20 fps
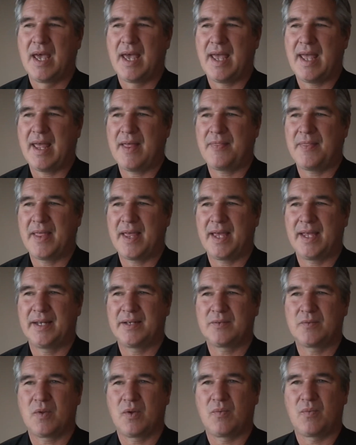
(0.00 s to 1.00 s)
And
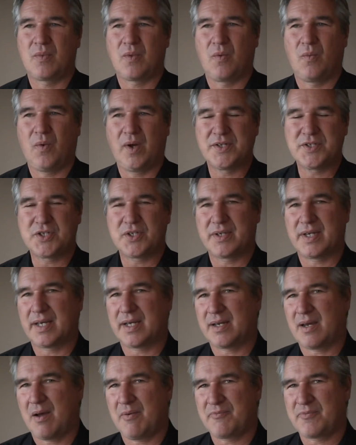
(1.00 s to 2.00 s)
then once you get
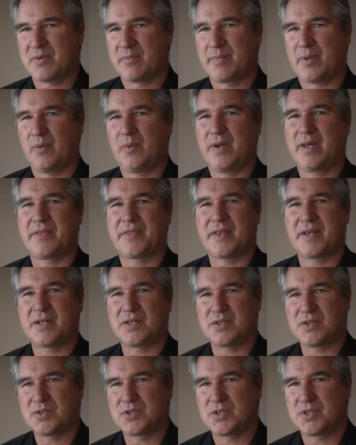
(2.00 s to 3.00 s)
comfortable with it,
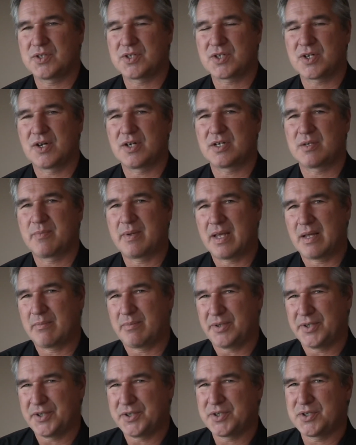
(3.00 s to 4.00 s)
you should start to be
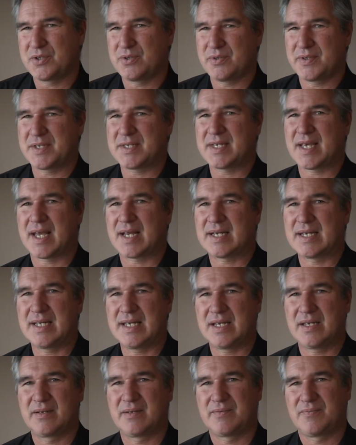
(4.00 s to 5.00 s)
able to do the
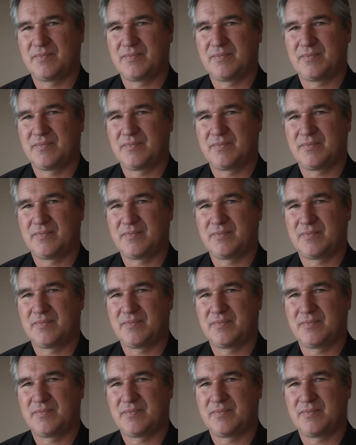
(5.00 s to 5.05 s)
technique